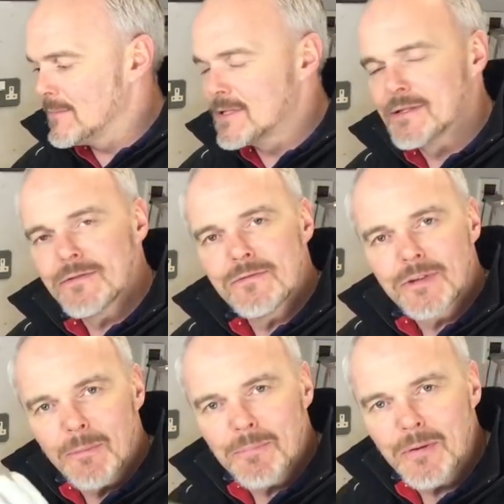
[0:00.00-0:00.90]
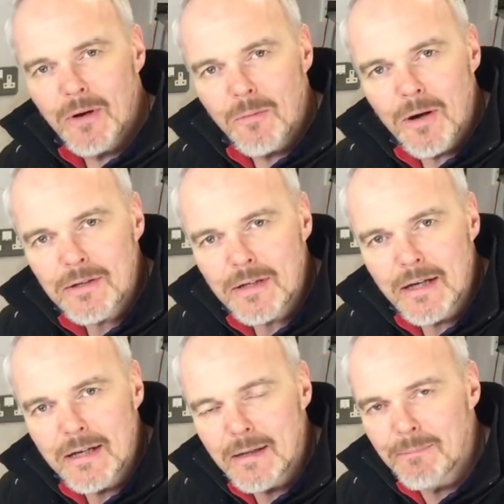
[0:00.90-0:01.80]
to do computer work,
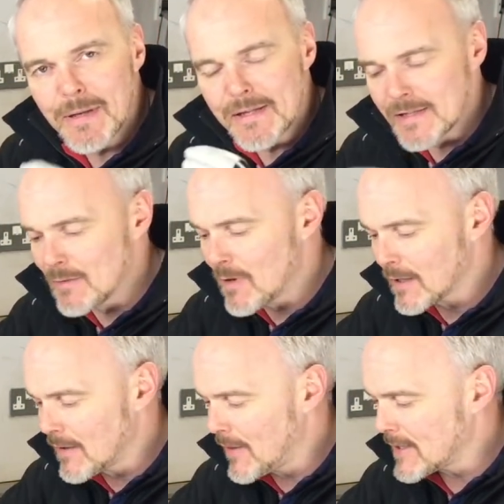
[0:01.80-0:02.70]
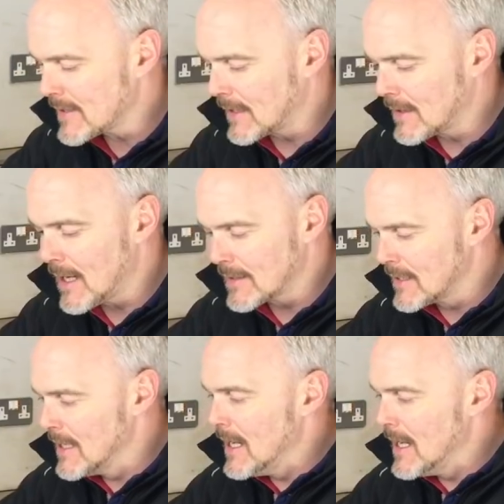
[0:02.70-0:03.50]
PC work and things like that.